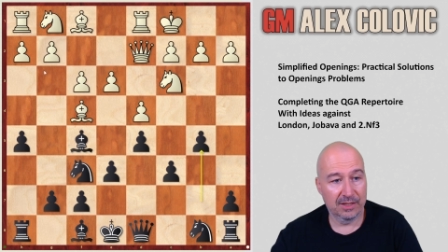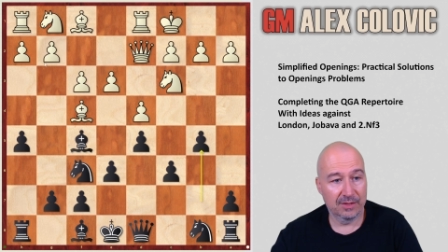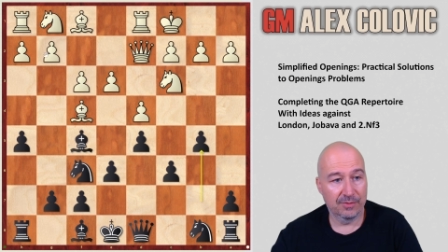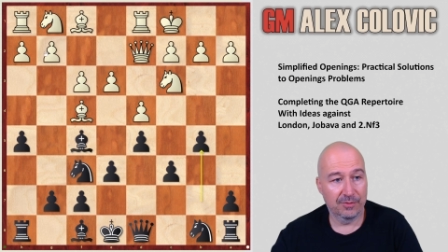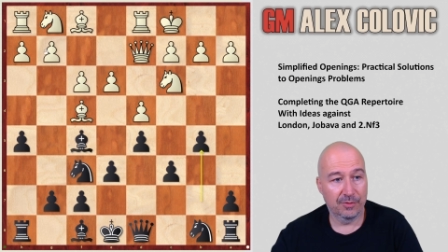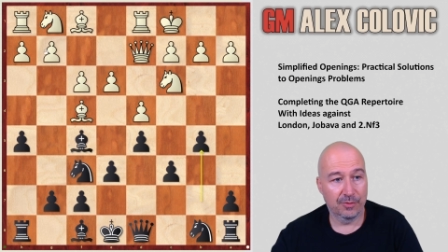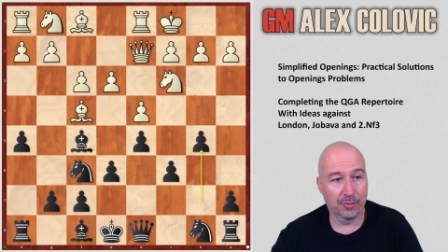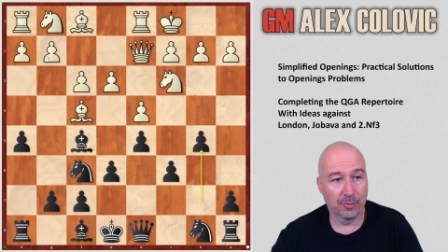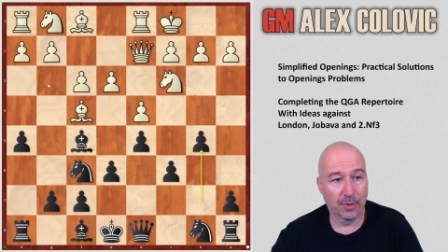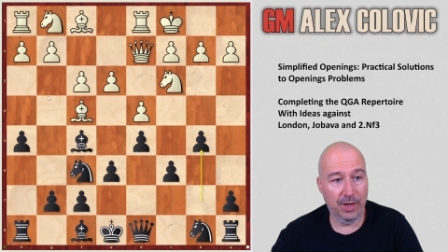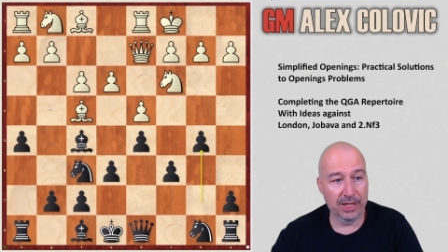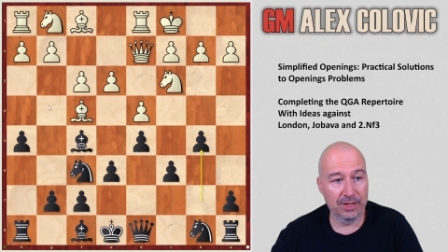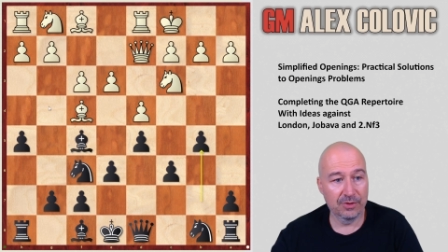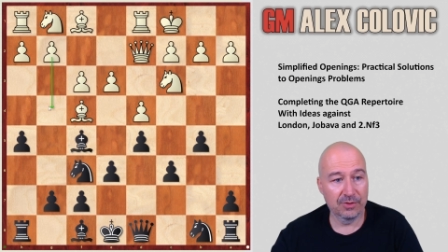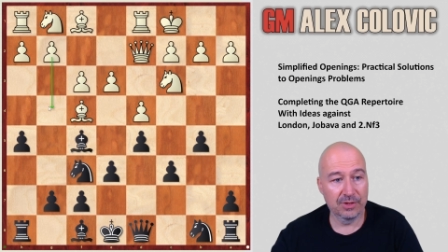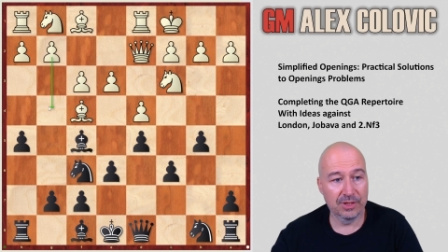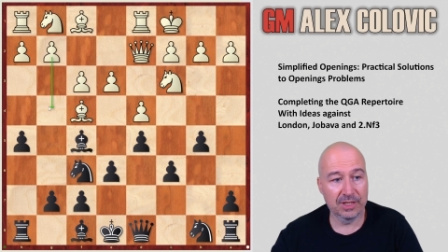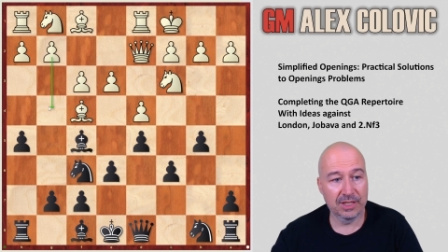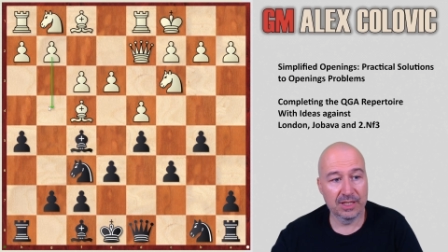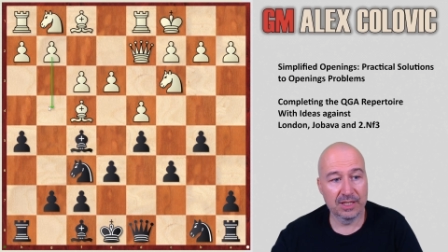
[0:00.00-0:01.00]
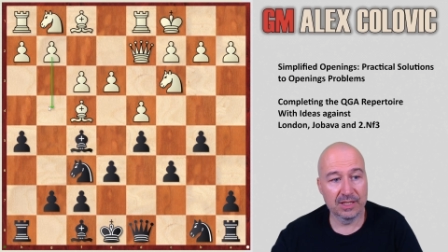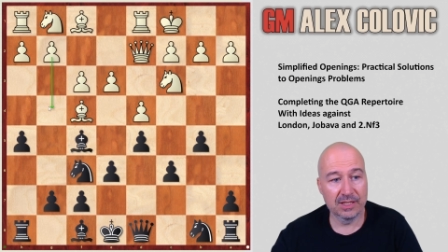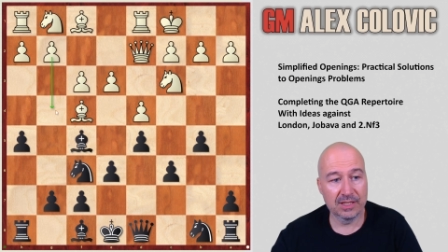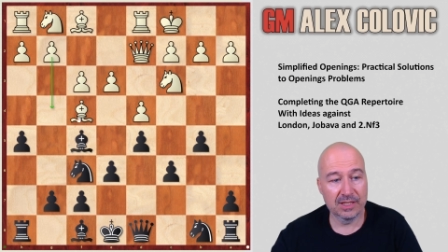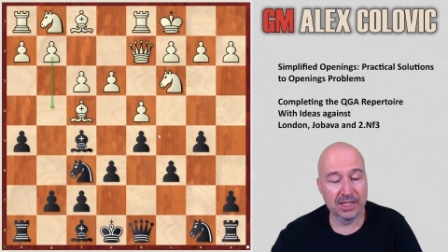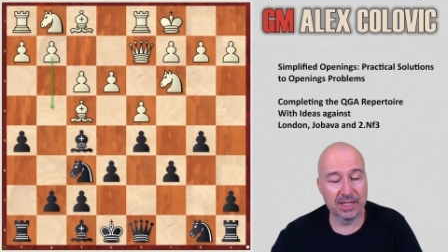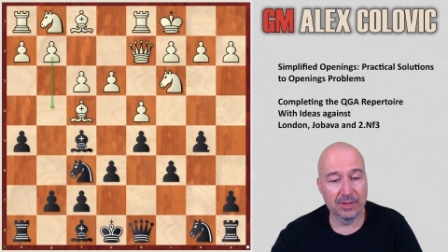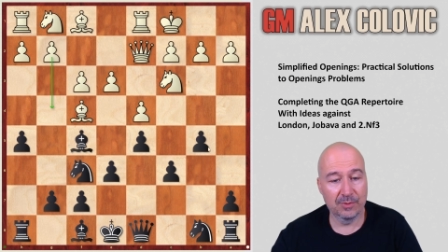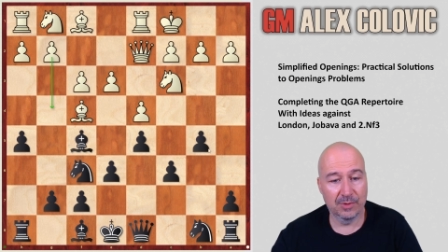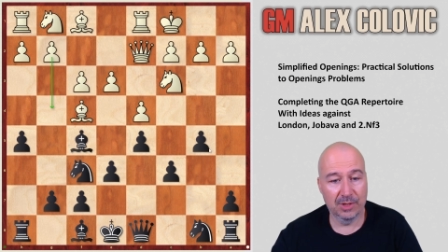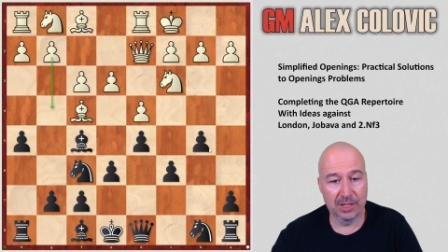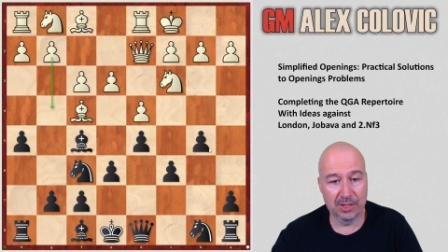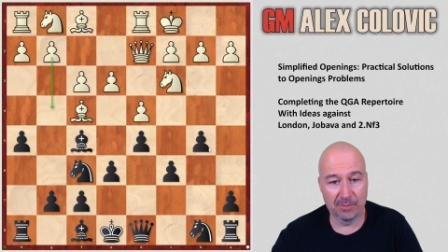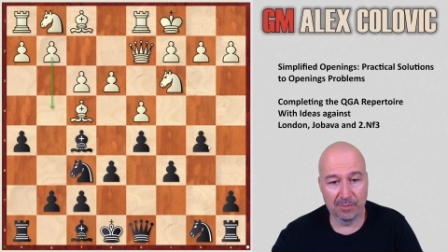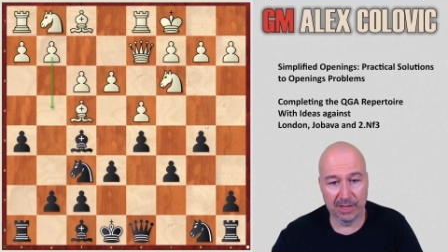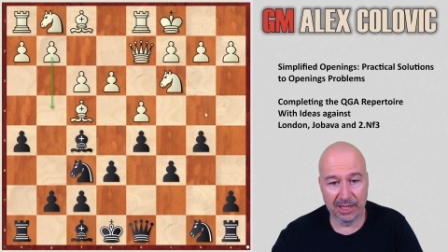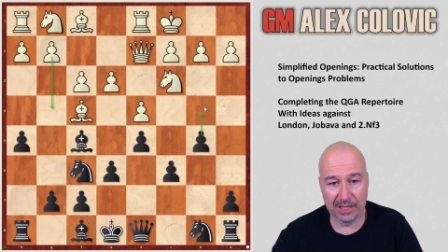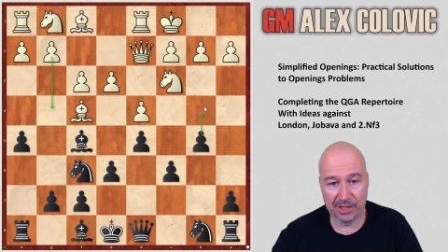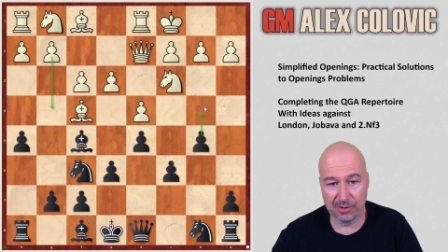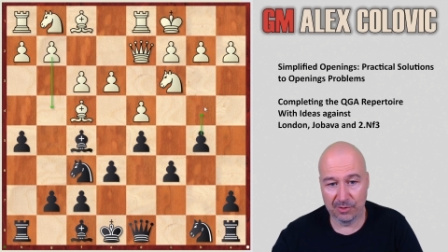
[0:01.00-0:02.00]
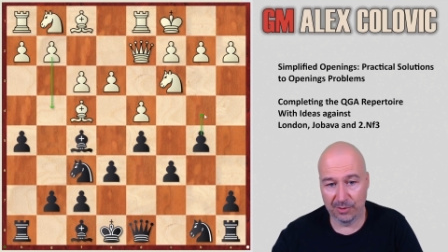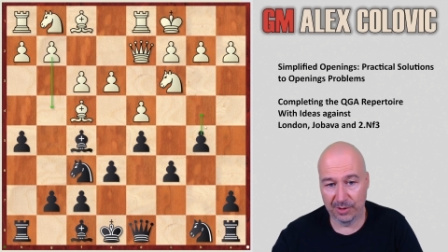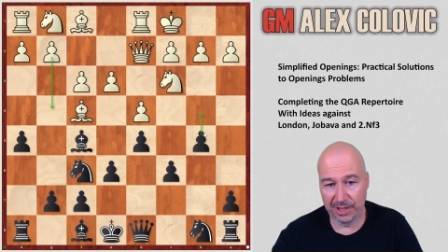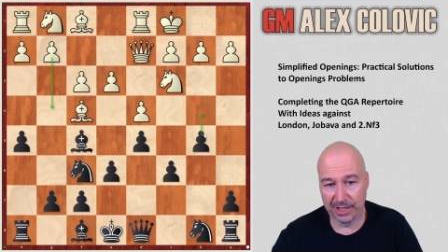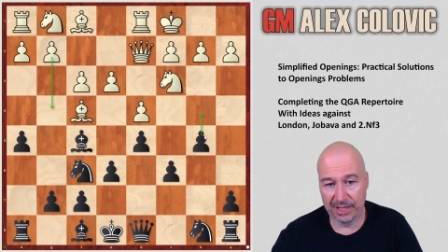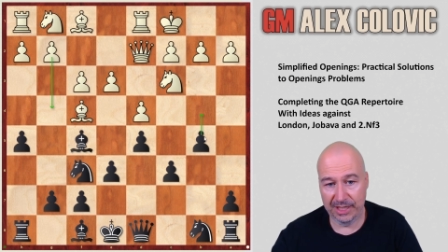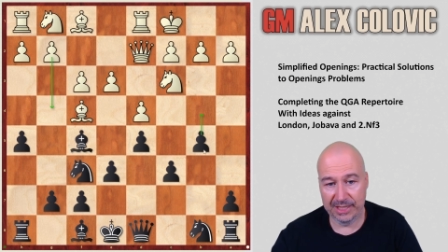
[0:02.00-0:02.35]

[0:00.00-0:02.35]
for white on the king side, whereas black is already